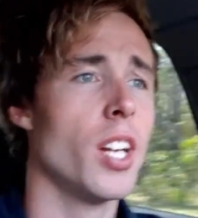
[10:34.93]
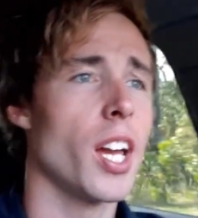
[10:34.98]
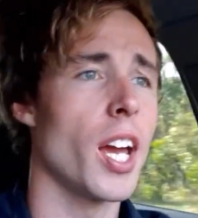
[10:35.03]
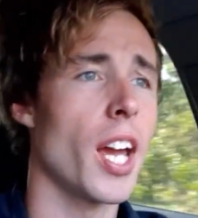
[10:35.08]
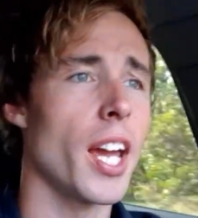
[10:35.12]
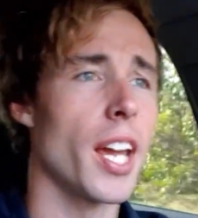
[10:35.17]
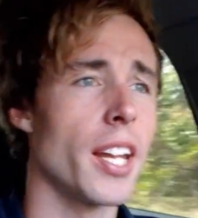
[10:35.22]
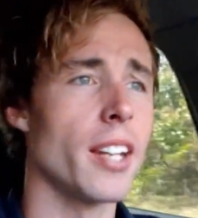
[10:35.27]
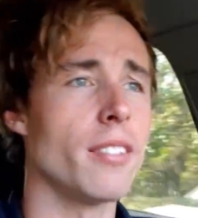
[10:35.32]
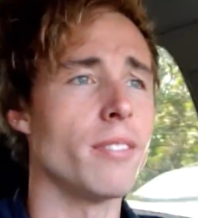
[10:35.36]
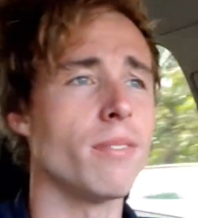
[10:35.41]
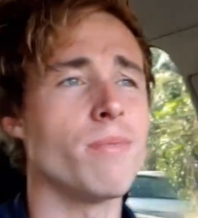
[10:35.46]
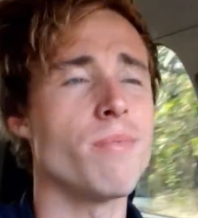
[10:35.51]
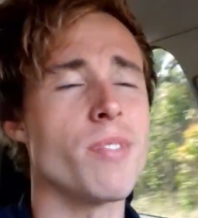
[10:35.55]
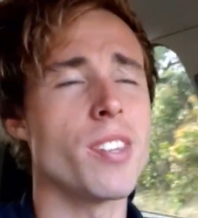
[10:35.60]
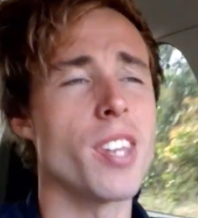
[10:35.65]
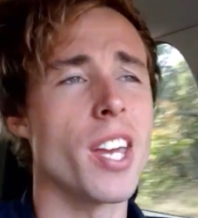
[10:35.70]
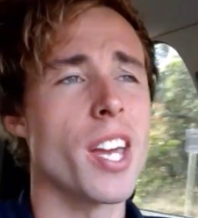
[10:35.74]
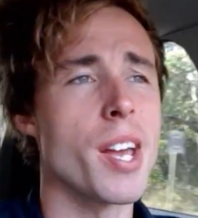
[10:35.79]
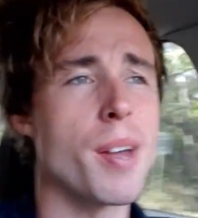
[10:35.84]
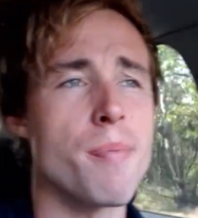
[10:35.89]

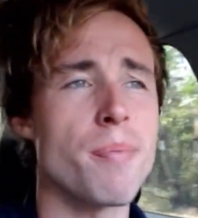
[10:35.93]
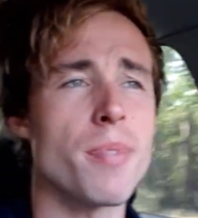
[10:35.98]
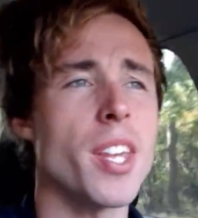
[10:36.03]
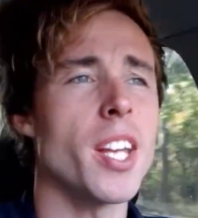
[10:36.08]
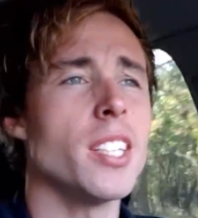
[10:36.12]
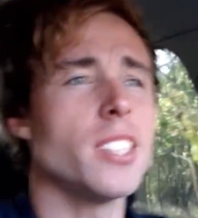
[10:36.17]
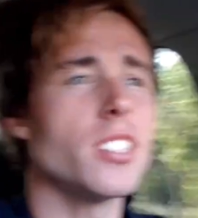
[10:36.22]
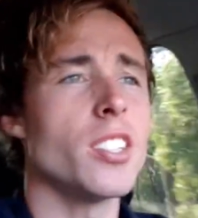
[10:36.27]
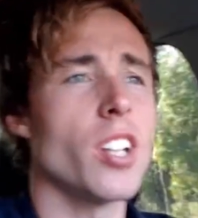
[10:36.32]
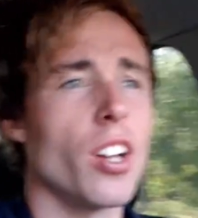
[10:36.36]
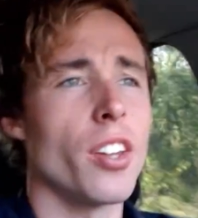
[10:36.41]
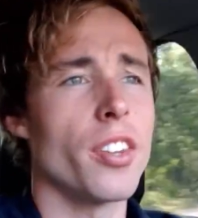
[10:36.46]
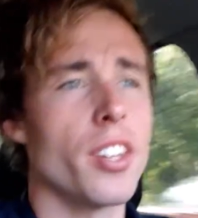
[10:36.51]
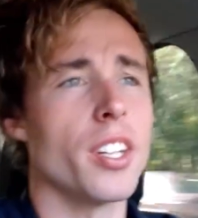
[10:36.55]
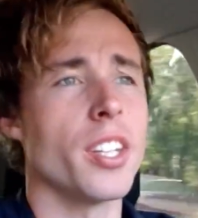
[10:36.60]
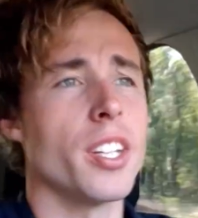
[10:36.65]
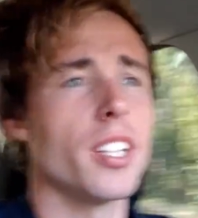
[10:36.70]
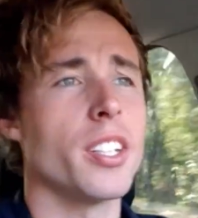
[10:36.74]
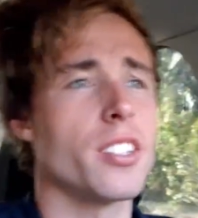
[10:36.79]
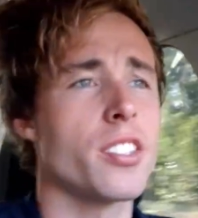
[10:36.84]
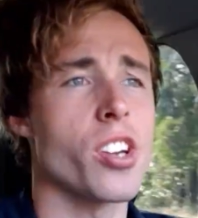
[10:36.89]
And yeah, he's not
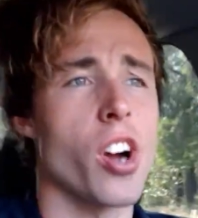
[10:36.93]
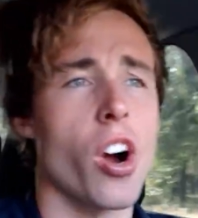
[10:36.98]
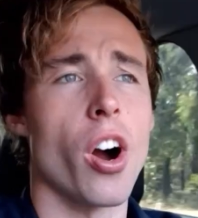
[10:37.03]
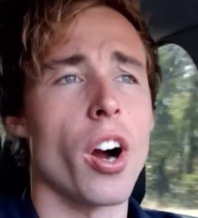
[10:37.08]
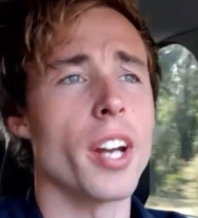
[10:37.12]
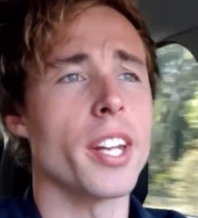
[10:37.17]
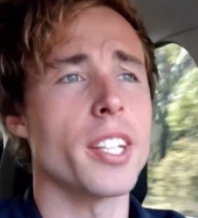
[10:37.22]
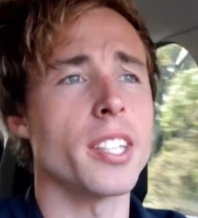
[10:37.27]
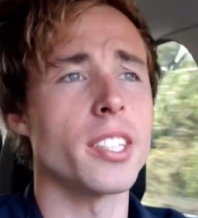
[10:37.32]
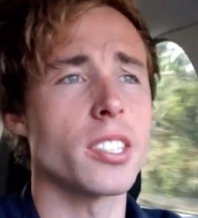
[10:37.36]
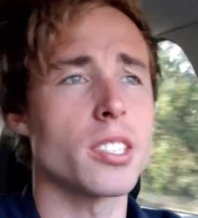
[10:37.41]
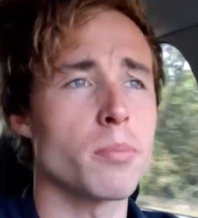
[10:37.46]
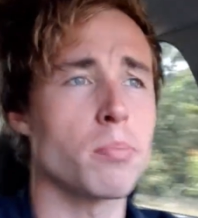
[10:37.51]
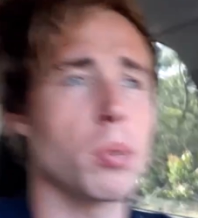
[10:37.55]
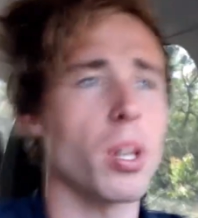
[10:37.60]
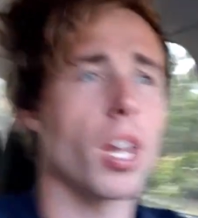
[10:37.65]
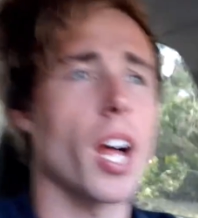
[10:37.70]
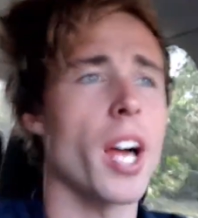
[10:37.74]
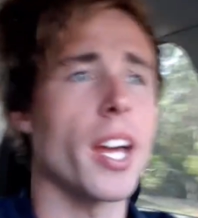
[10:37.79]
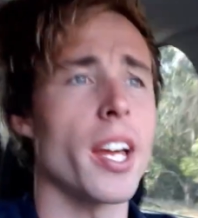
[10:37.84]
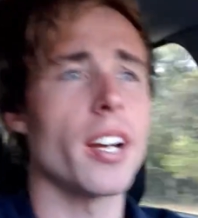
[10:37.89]
the tidiest
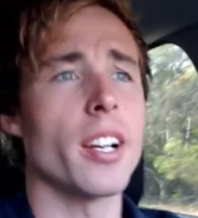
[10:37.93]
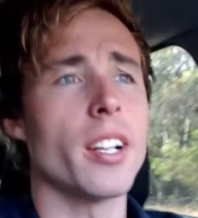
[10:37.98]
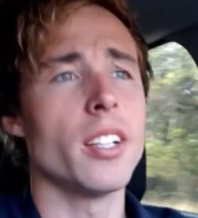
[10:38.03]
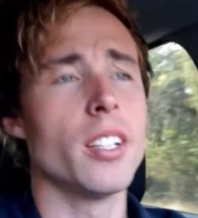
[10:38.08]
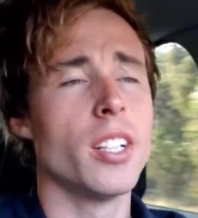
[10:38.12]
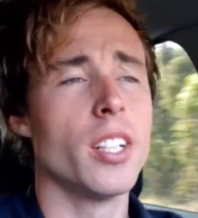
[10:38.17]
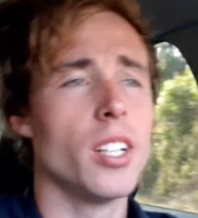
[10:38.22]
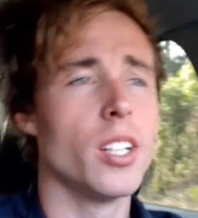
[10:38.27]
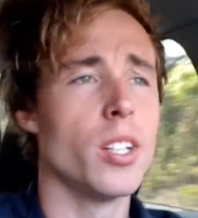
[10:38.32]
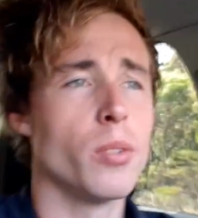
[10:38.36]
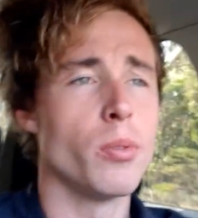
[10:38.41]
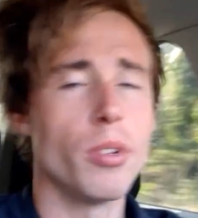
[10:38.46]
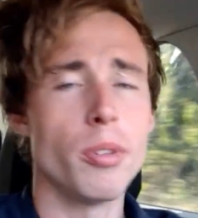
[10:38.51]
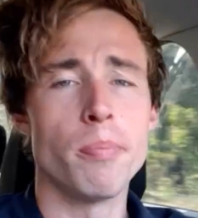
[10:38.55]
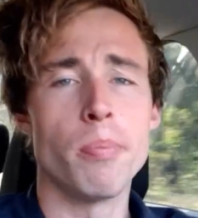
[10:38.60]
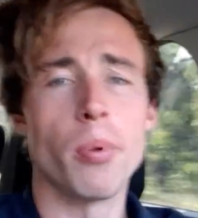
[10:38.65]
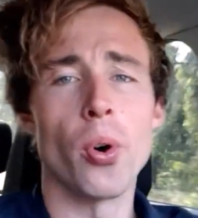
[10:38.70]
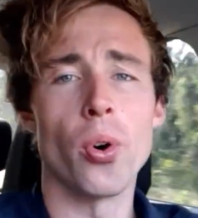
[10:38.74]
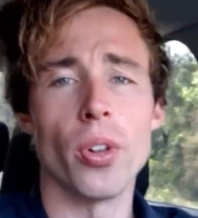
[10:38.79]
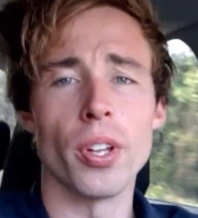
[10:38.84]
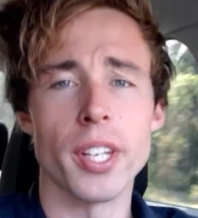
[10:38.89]
player with
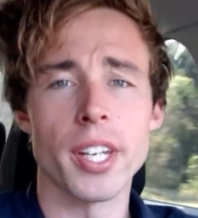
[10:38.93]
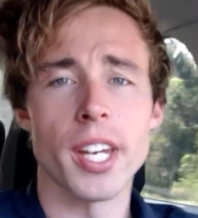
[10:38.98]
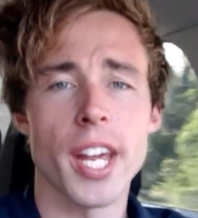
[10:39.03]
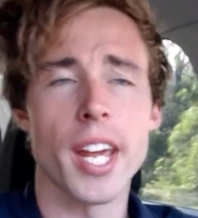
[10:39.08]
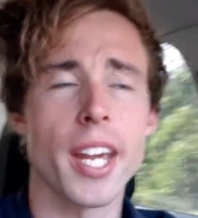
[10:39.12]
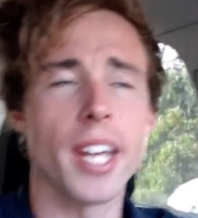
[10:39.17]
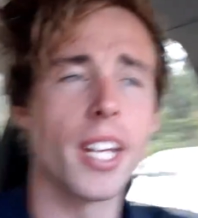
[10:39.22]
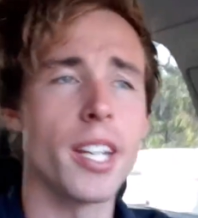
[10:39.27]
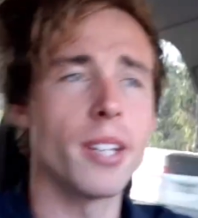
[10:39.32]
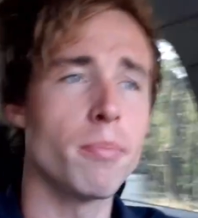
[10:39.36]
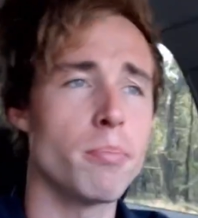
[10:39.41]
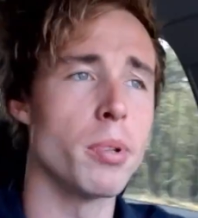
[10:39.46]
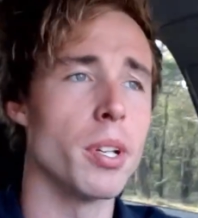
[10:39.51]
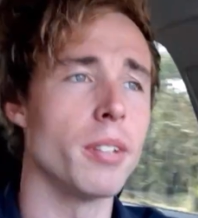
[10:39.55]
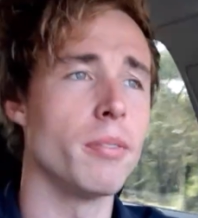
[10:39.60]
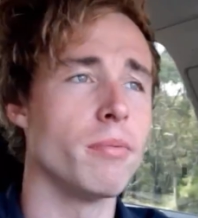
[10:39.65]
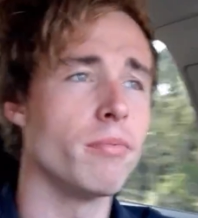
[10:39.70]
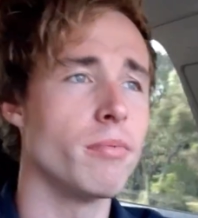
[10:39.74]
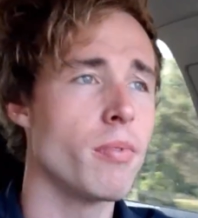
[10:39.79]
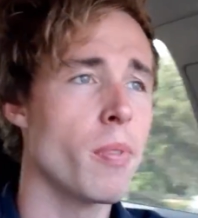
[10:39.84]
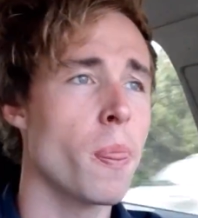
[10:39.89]
ball in hand, but
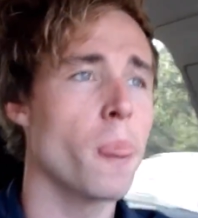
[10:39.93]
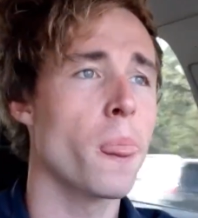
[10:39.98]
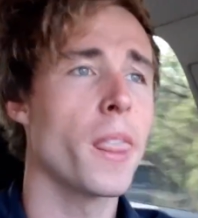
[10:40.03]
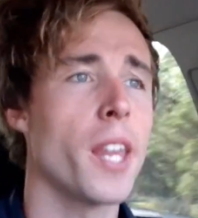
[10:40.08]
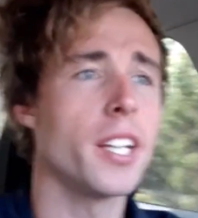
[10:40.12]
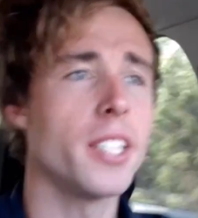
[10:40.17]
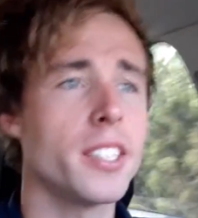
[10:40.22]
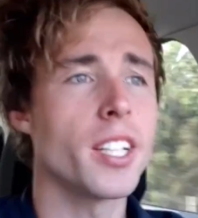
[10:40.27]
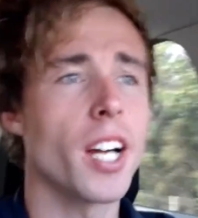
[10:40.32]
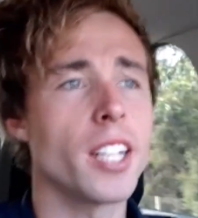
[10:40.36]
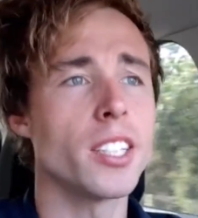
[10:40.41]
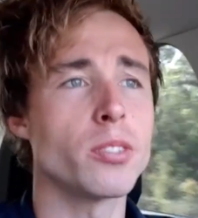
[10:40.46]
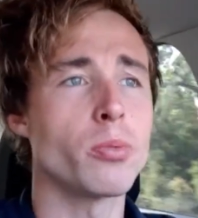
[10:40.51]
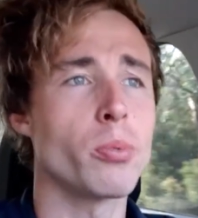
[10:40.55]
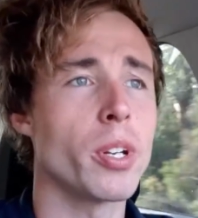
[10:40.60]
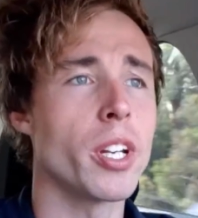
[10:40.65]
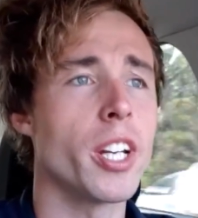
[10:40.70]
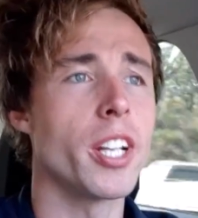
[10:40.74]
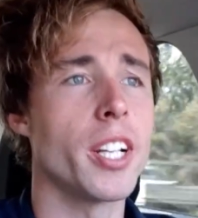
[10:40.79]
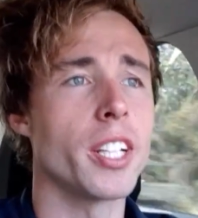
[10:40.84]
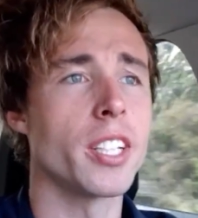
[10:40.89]
he does
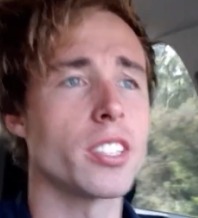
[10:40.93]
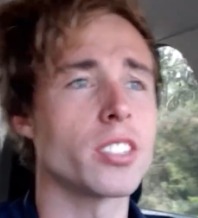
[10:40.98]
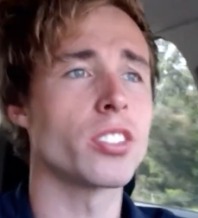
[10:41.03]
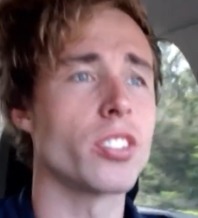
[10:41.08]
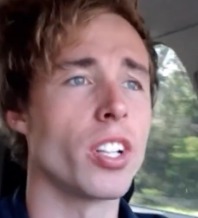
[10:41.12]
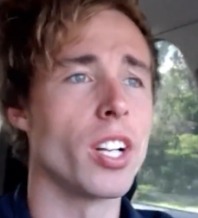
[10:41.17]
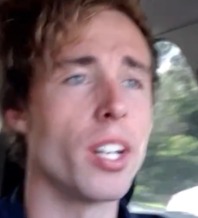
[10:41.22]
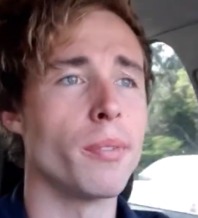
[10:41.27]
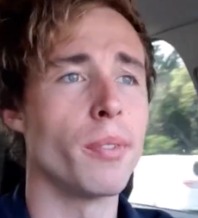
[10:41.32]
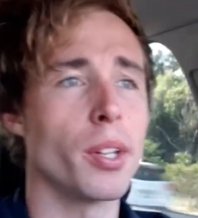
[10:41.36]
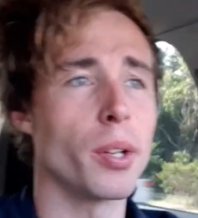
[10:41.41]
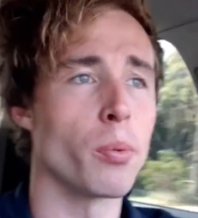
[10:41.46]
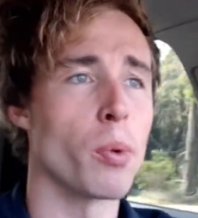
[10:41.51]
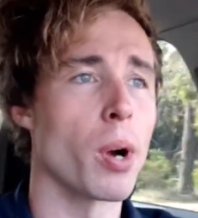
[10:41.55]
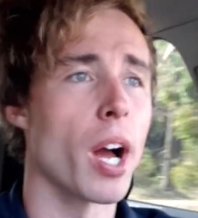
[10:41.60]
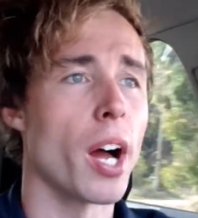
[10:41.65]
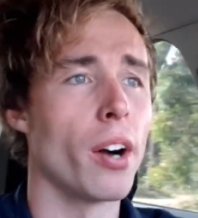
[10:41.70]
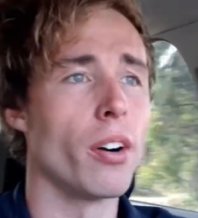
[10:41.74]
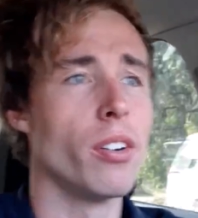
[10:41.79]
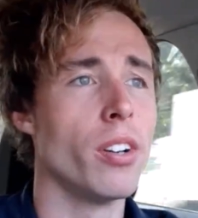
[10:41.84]
win it extremely well.